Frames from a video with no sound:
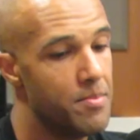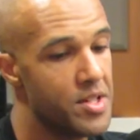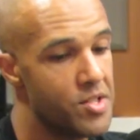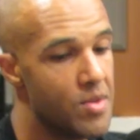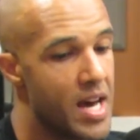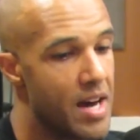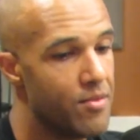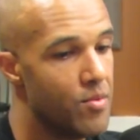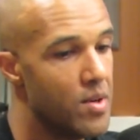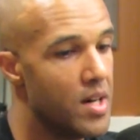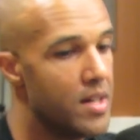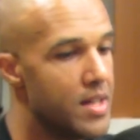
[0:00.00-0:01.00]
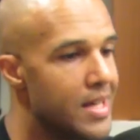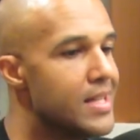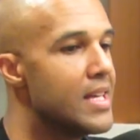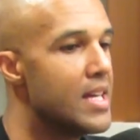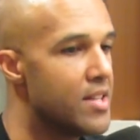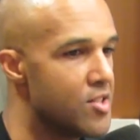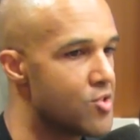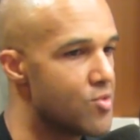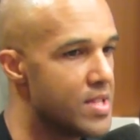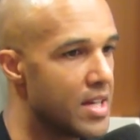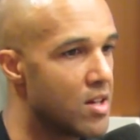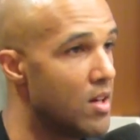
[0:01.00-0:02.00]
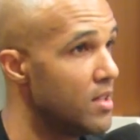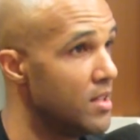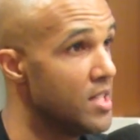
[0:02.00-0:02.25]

But you have what in the industry they call